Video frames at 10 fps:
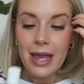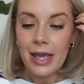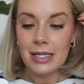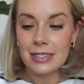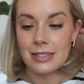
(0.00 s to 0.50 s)

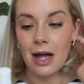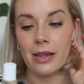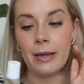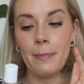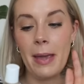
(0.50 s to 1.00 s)
It does not
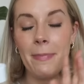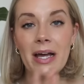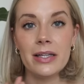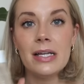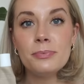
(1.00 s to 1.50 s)
like make my
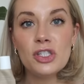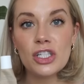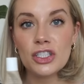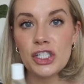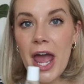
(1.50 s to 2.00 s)
lips
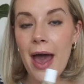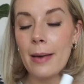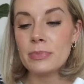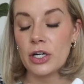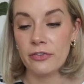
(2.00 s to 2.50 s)
look
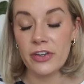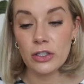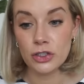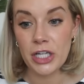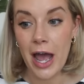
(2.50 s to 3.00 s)
chapped or
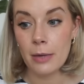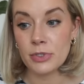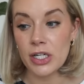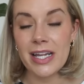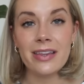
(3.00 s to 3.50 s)
feel chapped
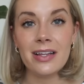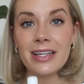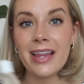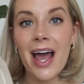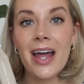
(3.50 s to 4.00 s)
or anything
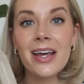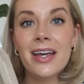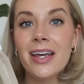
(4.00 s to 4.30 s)
like that.